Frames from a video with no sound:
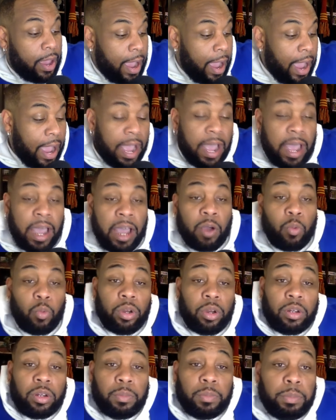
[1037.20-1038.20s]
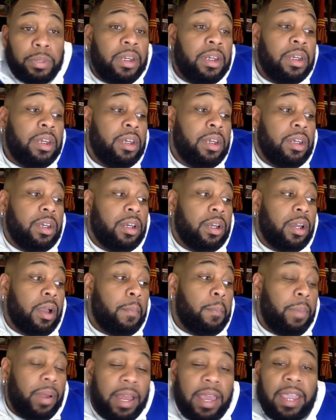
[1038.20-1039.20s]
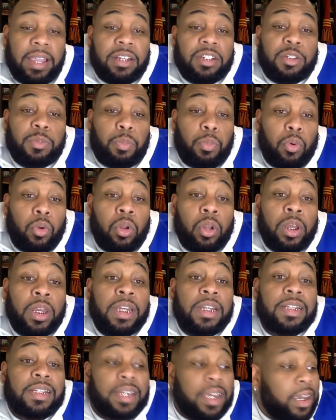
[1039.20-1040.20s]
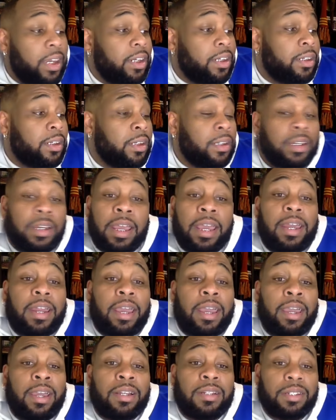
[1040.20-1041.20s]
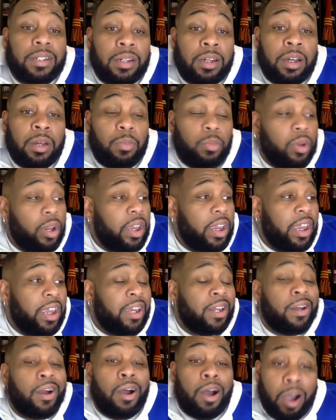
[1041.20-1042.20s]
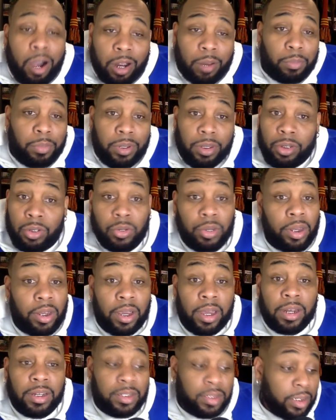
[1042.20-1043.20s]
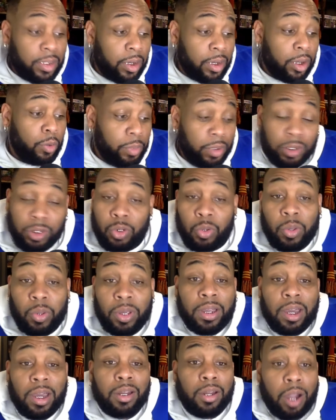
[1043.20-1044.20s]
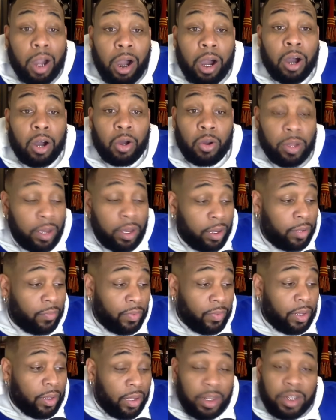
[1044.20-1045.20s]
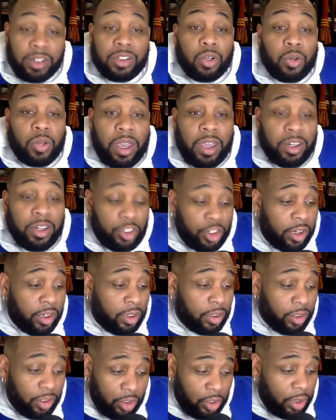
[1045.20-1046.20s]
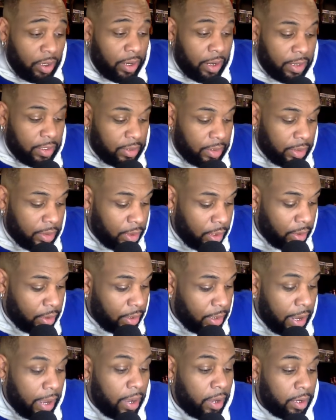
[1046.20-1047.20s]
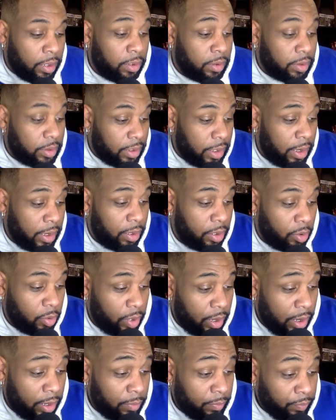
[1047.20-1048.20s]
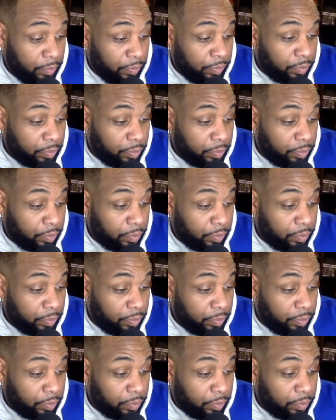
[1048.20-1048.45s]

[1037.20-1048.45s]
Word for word: I would be blaxploitation that ass up in a heartbeat. You ain't gotta tell me. You ain't gotta call, okay? It's okay, Jalen. You ain't gotta say nothing. I understand it, okay?